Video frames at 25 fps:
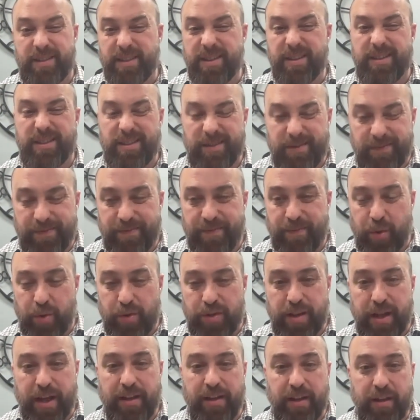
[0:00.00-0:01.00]
because most
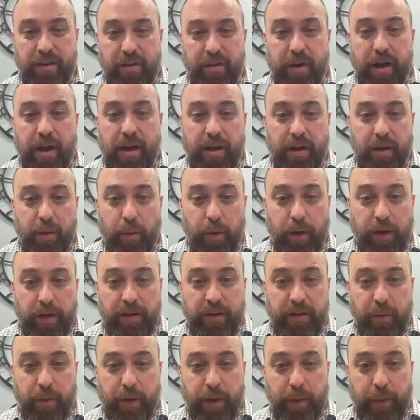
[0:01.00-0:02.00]
likely they're not going to work
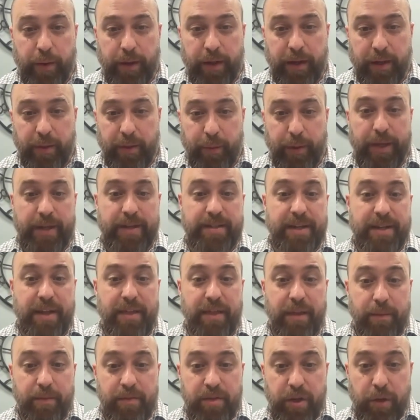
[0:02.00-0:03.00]
the way we
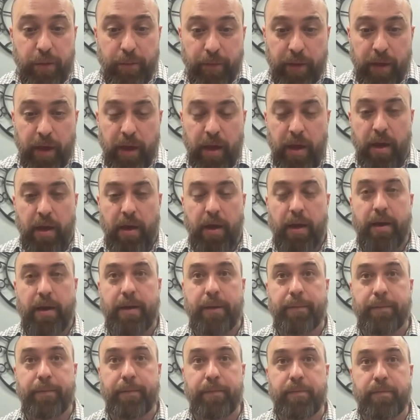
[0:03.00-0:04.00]
intend them
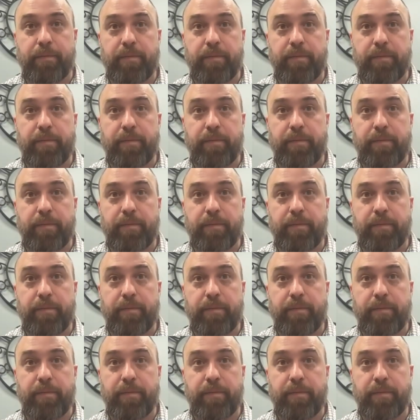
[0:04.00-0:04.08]
to.